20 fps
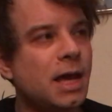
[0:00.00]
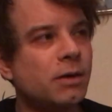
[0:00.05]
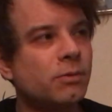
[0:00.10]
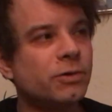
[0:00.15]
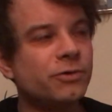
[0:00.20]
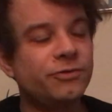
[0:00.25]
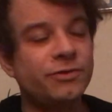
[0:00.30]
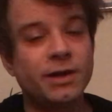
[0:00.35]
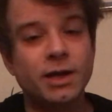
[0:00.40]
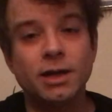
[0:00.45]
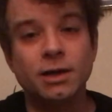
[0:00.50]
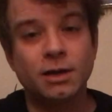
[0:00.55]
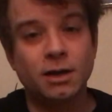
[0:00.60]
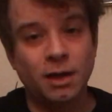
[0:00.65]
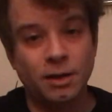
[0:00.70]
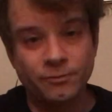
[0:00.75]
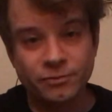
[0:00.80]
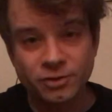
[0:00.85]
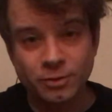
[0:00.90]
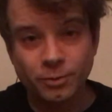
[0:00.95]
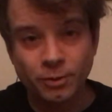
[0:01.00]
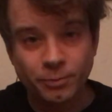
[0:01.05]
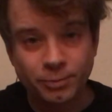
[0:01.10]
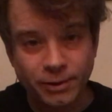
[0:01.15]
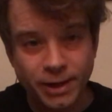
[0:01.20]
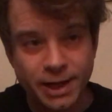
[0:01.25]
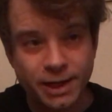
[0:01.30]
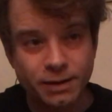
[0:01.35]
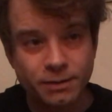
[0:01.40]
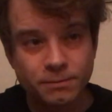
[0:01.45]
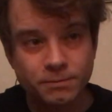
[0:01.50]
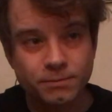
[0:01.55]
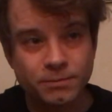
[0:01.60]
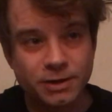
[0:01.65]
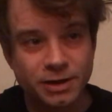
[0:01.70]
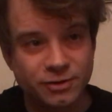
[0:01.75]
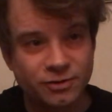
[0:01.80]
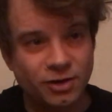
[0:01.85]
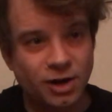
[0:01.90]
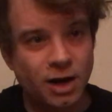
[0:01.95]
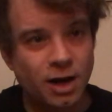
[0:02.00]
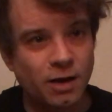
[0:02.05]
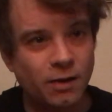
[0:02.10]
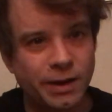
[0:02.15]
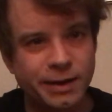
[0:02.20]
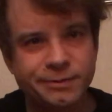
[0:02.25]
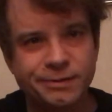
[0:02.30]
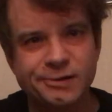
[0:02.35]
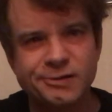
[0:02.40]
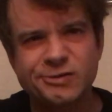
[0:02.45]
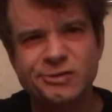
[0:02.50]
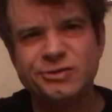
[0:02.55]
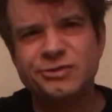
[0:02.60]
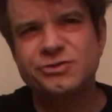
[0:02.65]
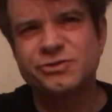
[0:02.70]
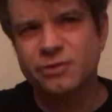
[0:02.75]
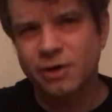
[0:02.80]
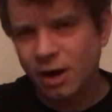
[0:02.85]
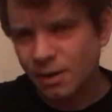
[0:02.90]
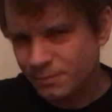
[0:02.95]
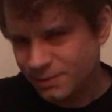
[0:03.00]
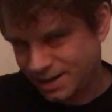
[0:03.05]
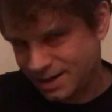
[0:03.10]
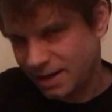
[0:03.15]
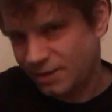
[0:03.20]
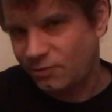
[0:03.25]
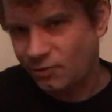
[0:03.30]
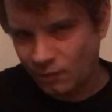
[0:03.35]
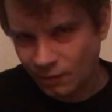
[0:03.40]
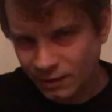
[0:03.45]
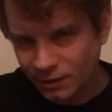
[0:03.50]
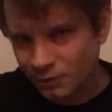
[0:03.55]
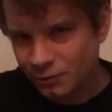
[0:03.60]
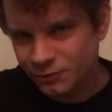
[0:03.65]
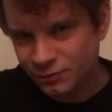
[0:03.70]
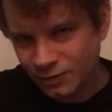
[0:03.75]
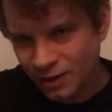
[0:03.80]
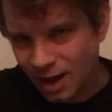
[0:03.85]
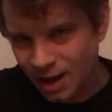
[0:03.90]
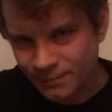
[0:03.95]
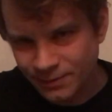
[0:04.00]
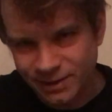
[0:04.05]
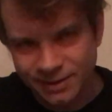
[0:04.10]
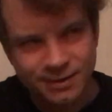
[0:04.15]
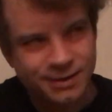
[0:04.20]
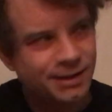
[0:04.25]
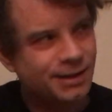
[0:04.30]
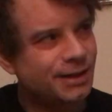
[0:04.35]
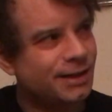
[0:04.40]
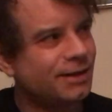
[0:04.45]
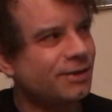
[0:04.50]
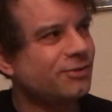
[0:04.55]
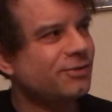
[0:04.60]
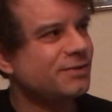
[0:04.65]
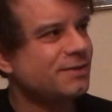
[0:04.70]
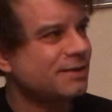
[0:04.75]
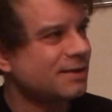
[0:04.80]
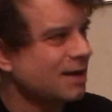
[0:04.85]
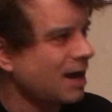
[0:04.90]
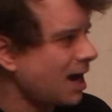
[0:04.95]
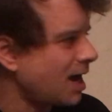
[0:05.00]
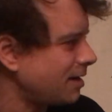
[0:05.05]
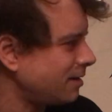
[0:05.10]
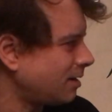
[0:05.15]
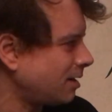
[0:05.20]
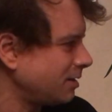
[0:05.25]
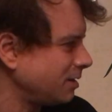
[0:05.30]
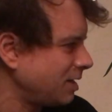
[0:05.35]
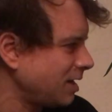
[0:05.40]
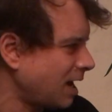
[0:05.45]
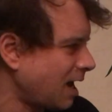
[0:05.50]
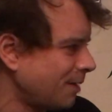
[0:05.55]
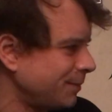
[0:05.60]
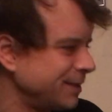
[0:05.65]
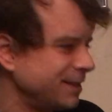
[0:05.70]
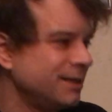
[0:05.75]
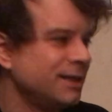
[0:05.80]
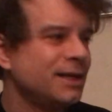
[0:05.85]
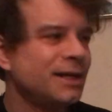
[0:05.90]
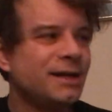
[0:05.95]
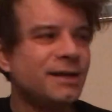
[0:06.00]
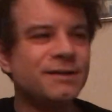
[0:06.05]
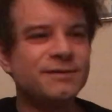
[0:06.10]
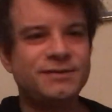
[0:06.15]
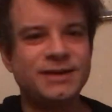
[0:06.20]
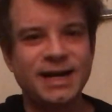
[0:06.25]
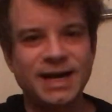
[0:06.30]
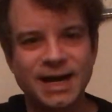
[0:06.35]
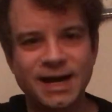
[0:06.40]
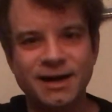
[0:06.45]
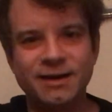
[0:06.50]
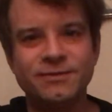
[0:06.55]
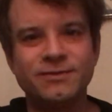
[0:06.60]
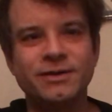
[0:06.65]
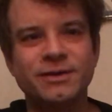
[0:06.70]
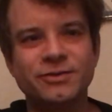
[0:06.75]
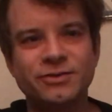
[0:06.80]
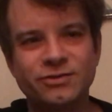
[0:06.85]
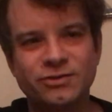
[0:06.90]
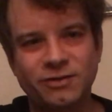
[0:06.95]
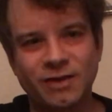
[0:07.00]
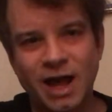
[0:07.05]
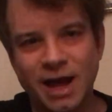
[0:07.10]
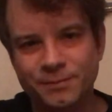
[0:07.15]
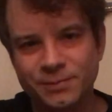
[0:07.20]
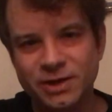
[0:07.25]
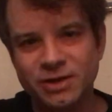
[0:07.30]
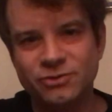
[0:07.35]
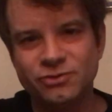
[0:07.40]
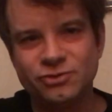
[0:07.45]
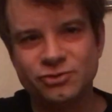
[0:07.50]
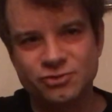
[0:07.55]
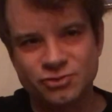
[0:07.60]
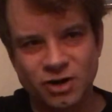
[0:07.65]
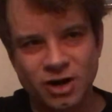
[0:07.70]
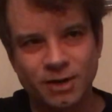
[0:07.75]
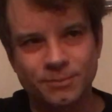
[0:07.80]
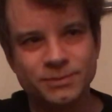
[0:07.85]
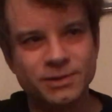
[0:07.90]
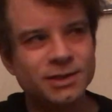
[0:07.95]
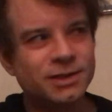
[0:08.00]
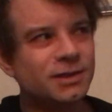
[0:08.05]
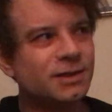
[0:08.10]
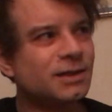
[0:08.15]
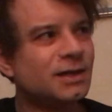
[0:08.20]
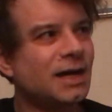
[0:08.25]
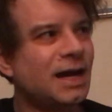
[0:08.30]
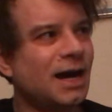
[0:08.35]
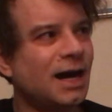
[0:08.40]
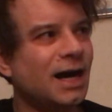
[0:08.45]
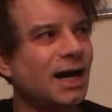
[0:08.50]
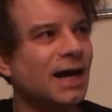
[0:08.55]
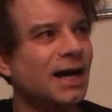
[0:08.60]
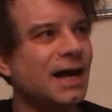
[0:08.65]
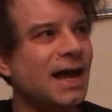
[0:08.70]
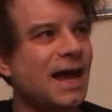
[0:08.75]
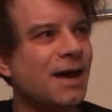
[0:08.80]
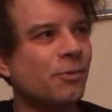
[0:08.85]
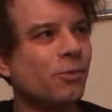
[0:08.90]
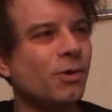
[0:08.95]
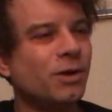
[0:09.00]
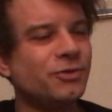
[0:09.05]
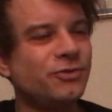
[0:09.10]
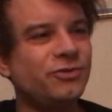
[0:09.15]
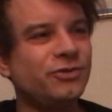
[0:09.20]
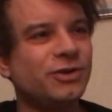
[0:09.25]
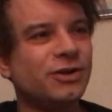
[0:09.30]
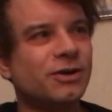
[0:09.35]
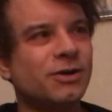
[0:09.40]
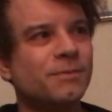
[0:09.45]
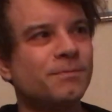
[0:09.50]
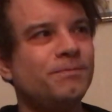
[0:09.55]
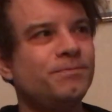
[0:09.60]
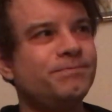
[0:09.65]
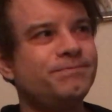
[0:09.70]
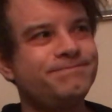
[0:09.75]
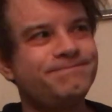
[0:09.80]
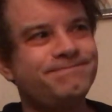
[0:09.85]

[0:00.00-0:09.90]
once they get comfortable playing guitar, their strum gets a little sloppy. It is not uncommon to have a sloppy strum. Once you're